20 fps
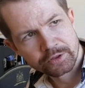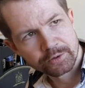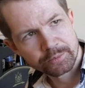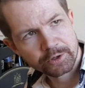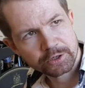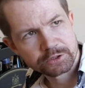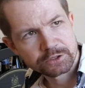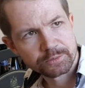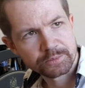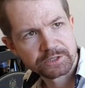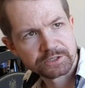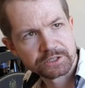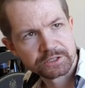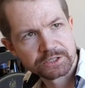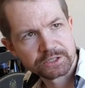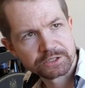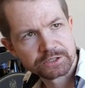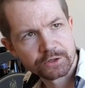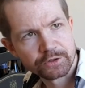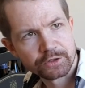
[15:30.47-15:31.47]
bottom as it
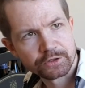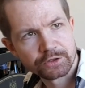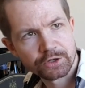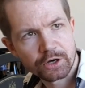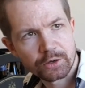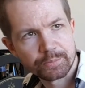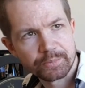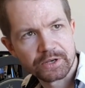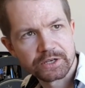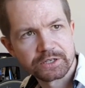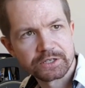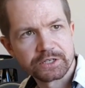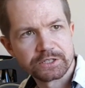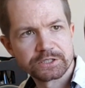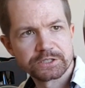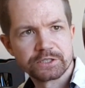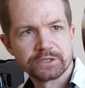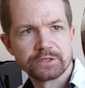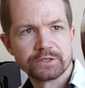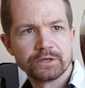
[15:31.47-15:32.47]
is on the top, I
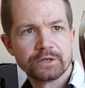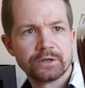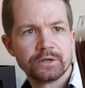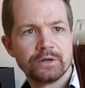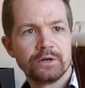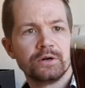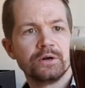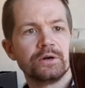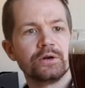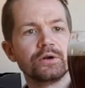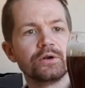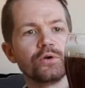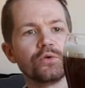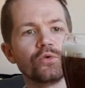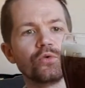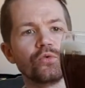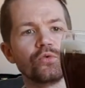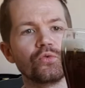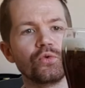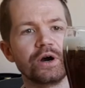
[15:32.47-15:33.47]
guess, and the
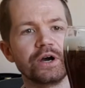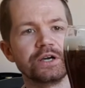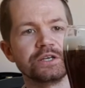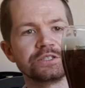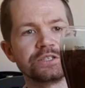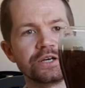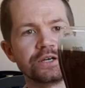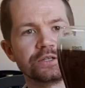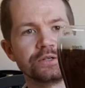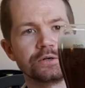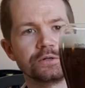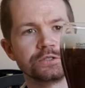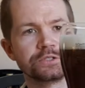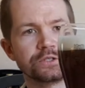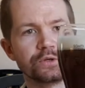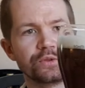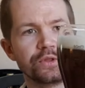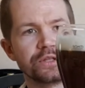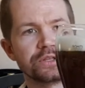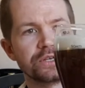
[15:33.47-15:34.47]
white head
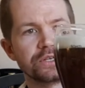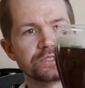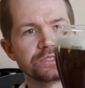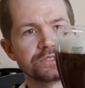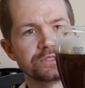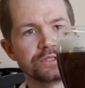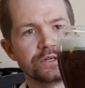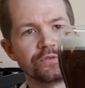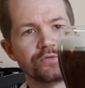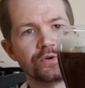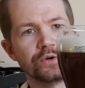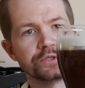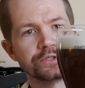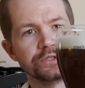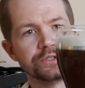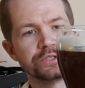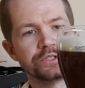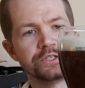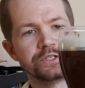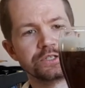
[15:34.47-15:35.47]
also that has
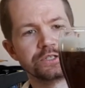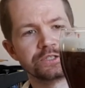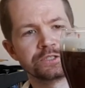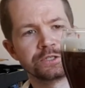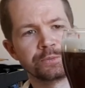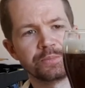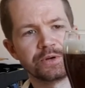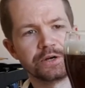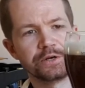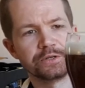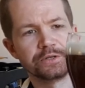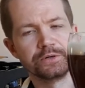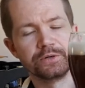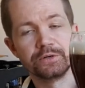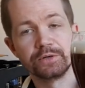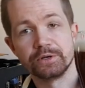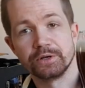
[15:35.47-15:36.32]
unfortunately disappeared.